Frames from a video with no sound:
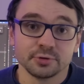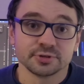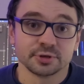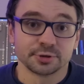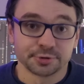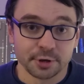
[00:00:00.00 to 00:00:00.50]

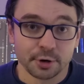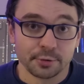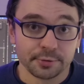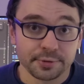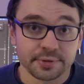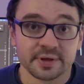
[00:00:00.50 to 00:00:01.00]
on
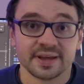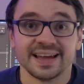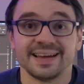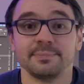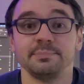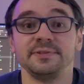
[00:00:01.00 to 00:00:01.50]
growth
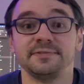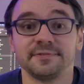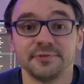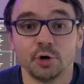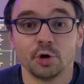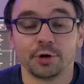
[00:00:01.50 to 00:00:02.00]

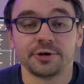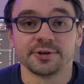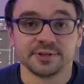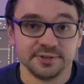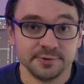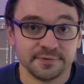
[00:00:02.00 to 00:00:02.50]
before
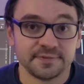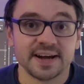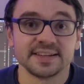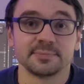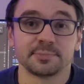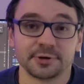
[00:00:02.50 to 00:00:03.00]
you find
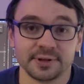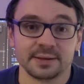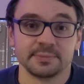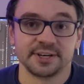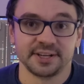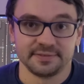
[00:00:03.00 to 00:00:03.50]
a product
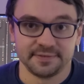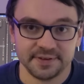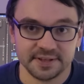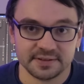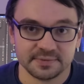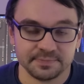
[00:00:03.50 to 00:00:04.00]
market
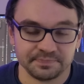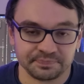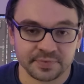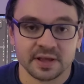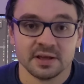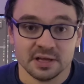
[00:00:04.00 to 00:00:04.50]
fit.
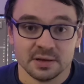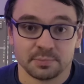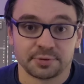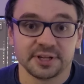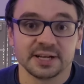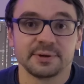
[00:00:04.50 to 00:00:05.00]

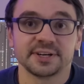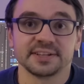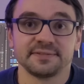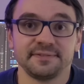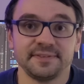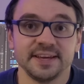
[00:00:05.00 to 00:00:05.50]
Product market
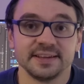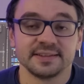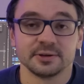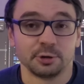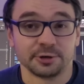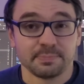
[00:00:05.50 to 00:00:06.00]
fit,
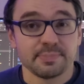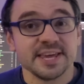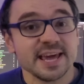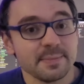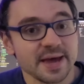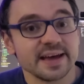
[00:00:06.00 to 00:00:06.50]
or
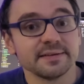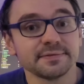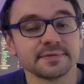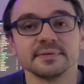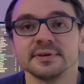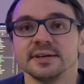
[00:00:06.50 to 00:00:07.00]
PMF,
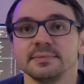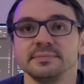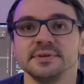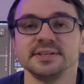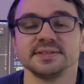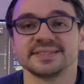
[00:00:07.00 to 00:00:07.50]

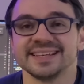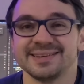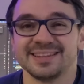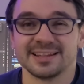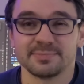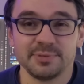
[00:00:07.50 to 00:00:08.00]
means
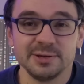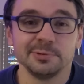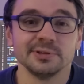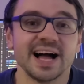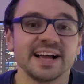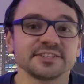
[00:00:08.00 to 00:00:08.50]
that
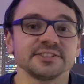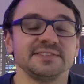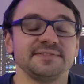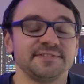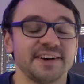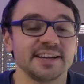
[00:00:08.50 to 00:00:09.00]
people actually
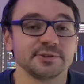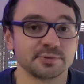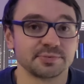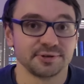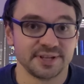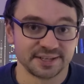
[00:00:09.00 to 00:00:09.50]
find your
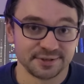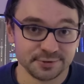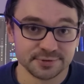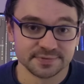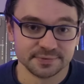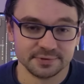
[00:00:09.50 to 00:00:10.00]
product
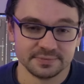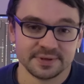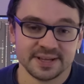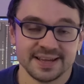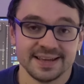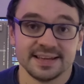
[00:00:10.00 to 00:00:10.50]
useful.
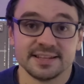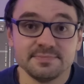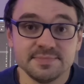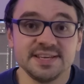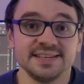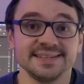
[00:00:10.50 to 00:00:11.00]
It
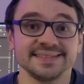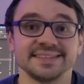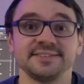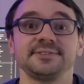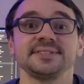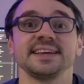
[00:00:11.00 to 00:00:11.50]
means that
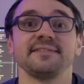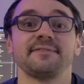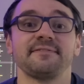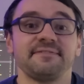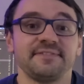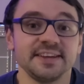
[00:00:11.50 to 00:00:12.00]
there is a
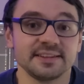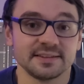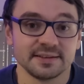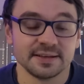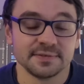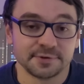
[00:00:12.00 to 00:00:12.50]
fit
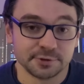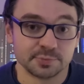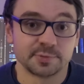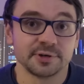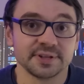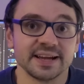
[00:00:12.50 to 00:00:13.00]
for your
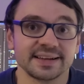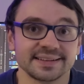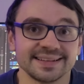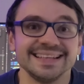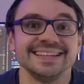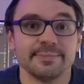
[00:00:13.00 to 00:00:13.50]
product
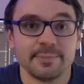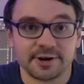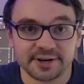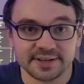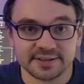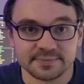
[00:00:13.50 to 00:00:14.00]
in the
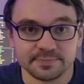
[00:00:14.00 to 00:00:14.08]
market.